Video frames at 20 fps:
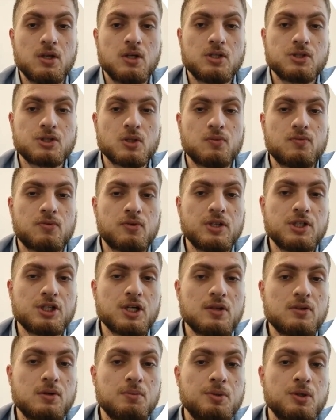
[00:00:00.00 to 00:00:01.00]
So for each
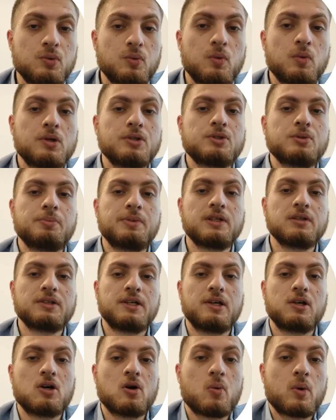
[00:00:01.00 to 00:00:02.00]
attribute, we want to build
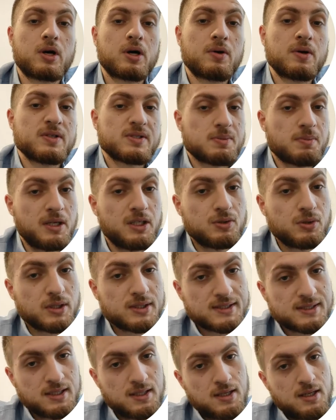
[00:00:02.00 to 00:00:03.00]
a co-occurrence
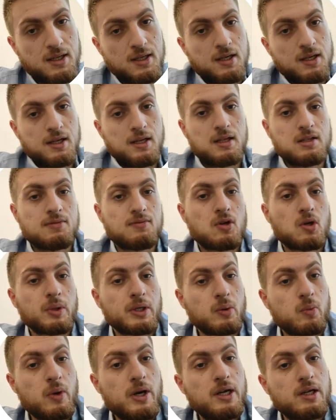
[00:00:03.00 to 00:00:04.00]
matrix in the
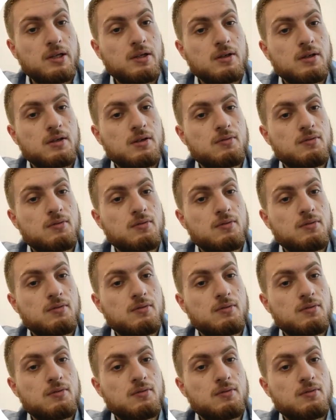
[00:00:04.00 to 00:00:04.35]
following way.